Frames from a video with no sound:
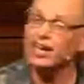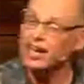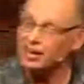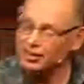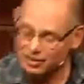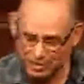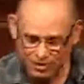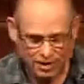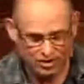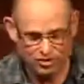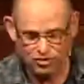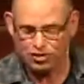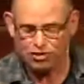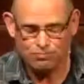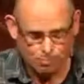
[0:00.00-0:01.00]

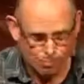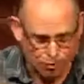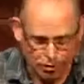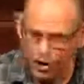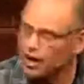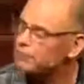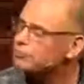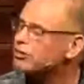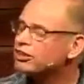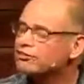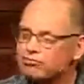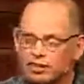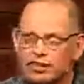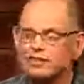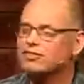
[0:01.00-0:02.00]
exist. The primary
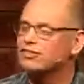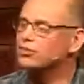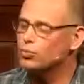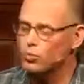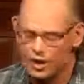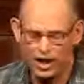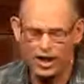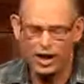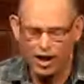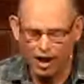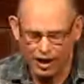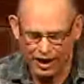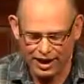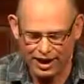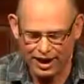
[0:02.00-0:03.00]
reason we
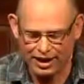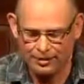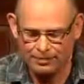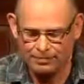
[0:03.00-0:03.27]
are here